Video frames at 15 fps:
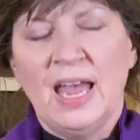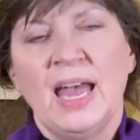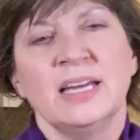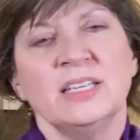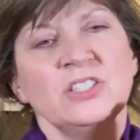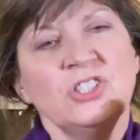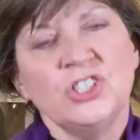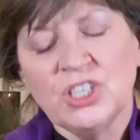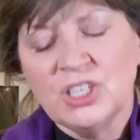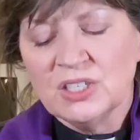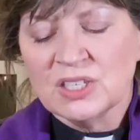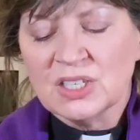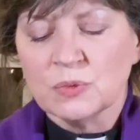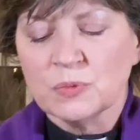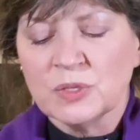And
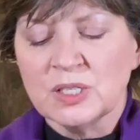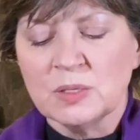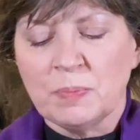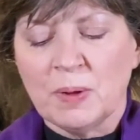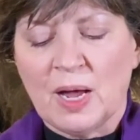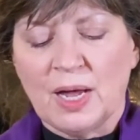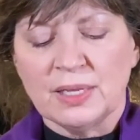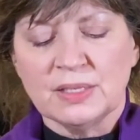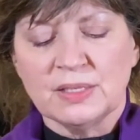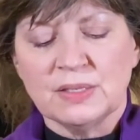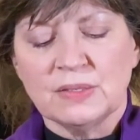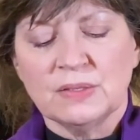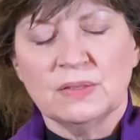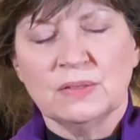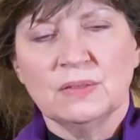Jesus'
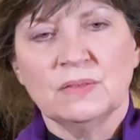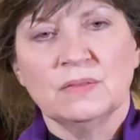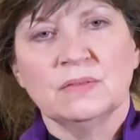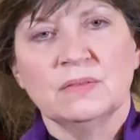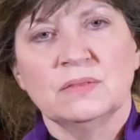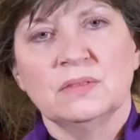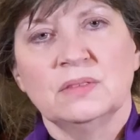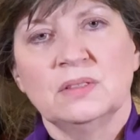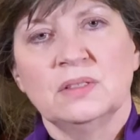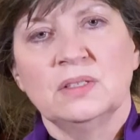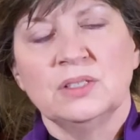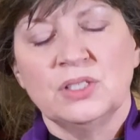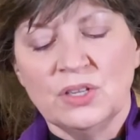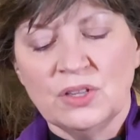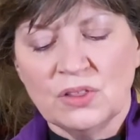response
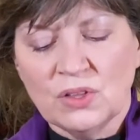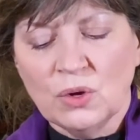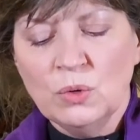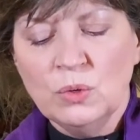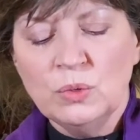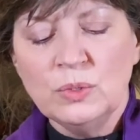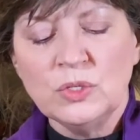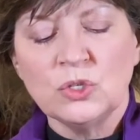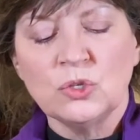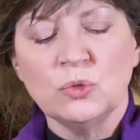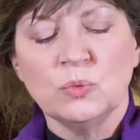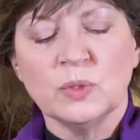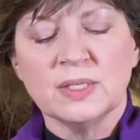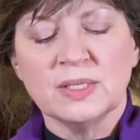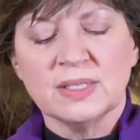to those who
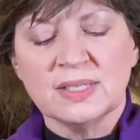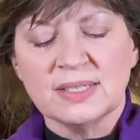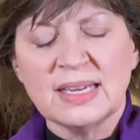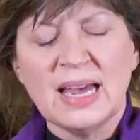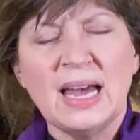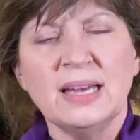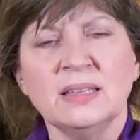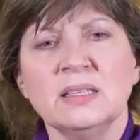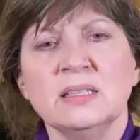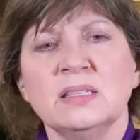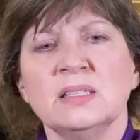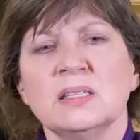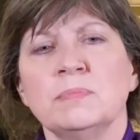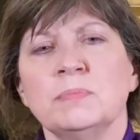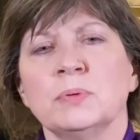would
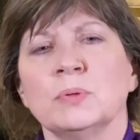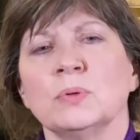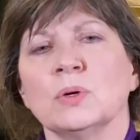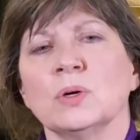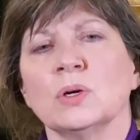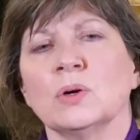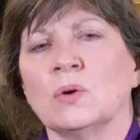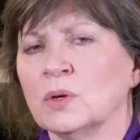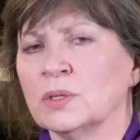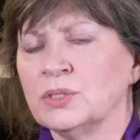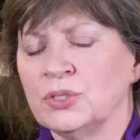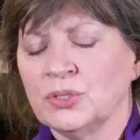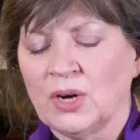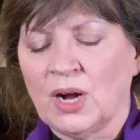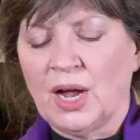silence the poor or
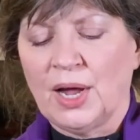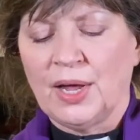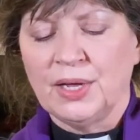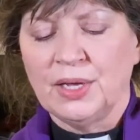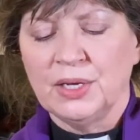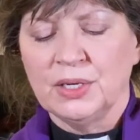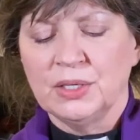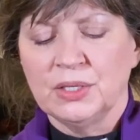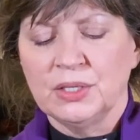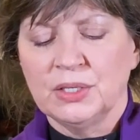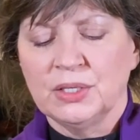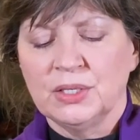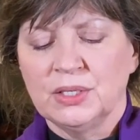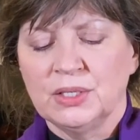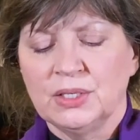try
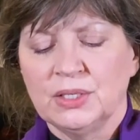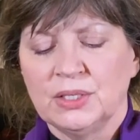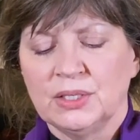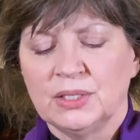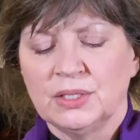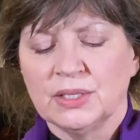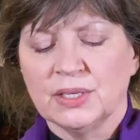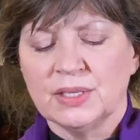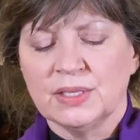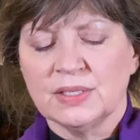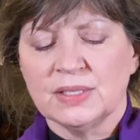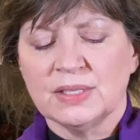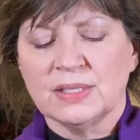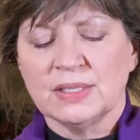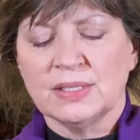
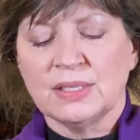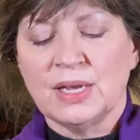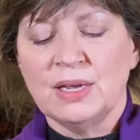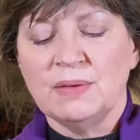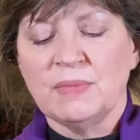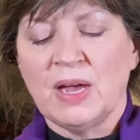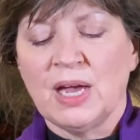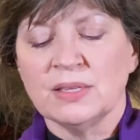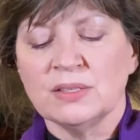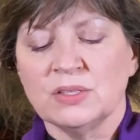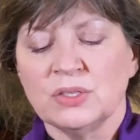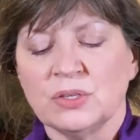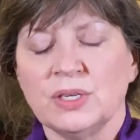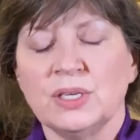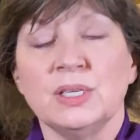is the same
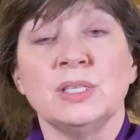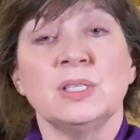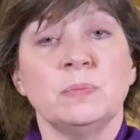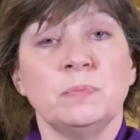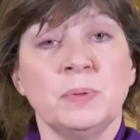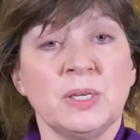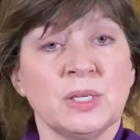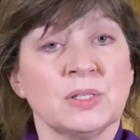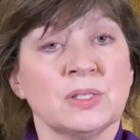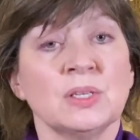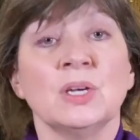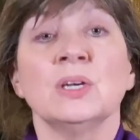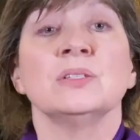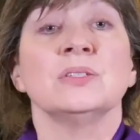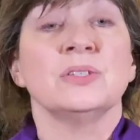answer he speaks
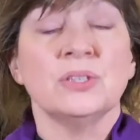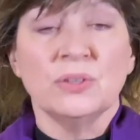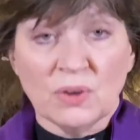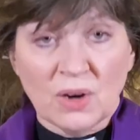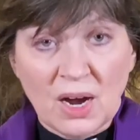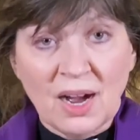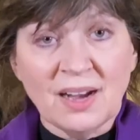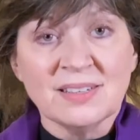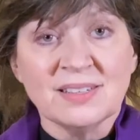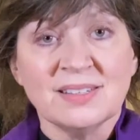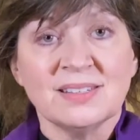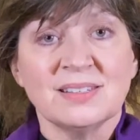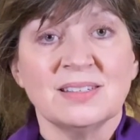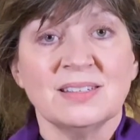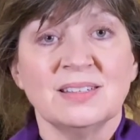to
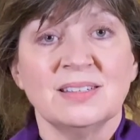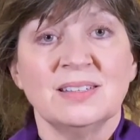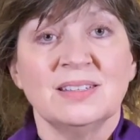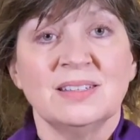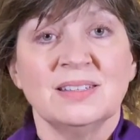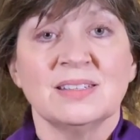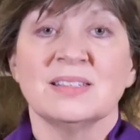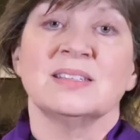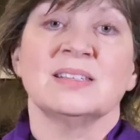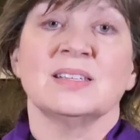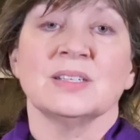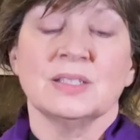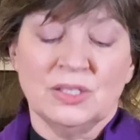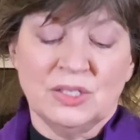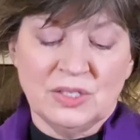us
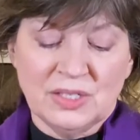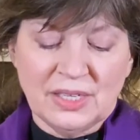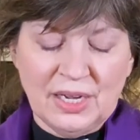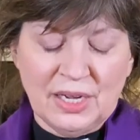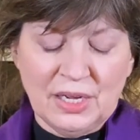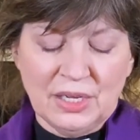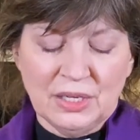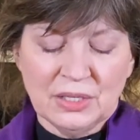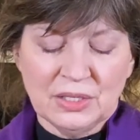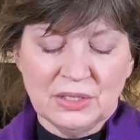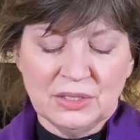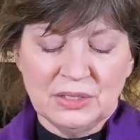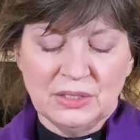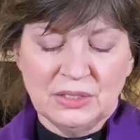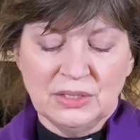still today.
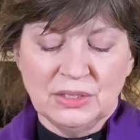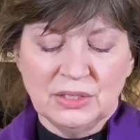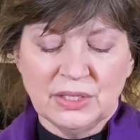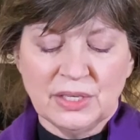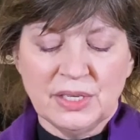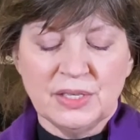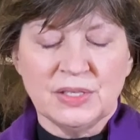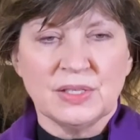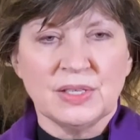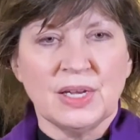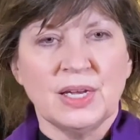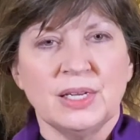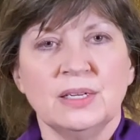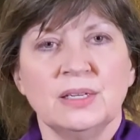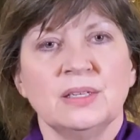He
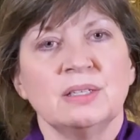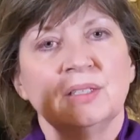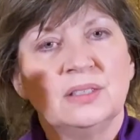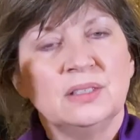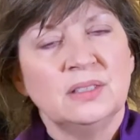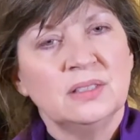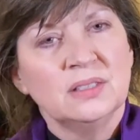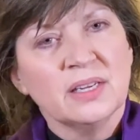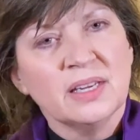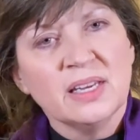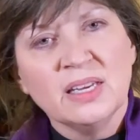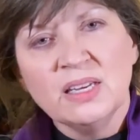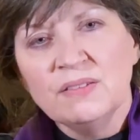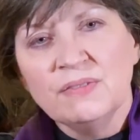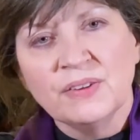said,
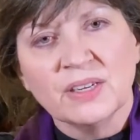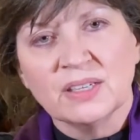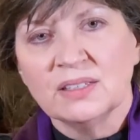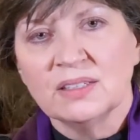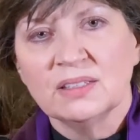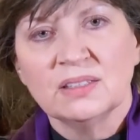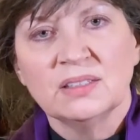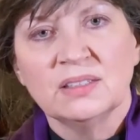"Even